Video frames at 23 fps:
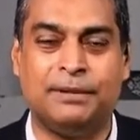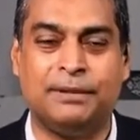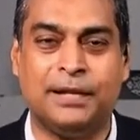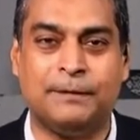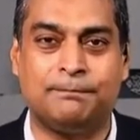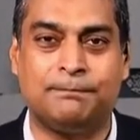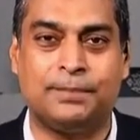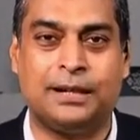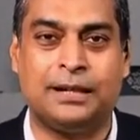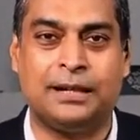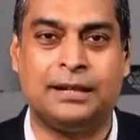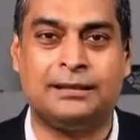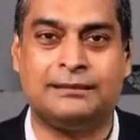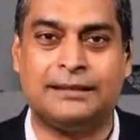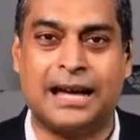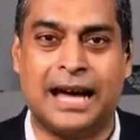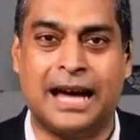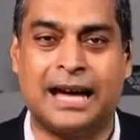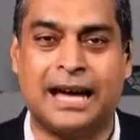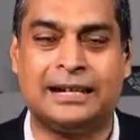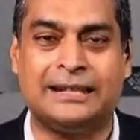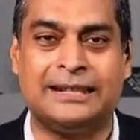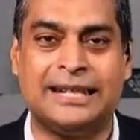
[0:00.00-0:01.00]
People
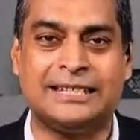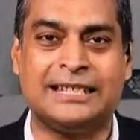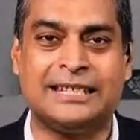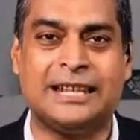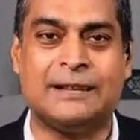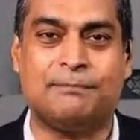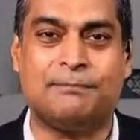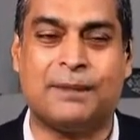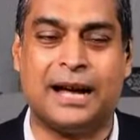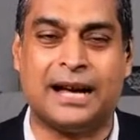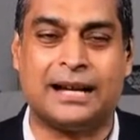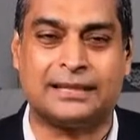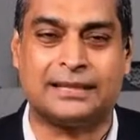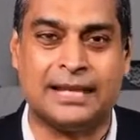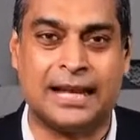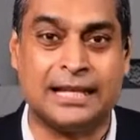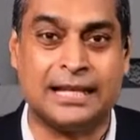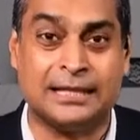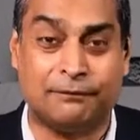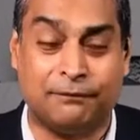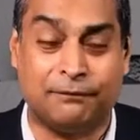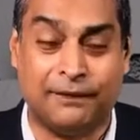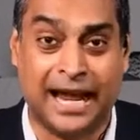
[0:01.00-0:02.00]
are raising
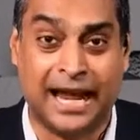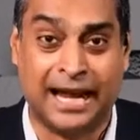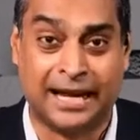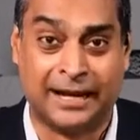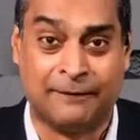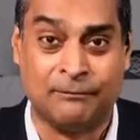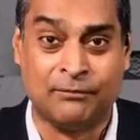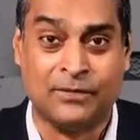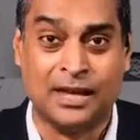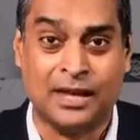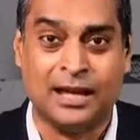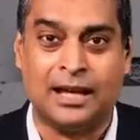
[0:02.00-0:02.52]
Pakistan's flag.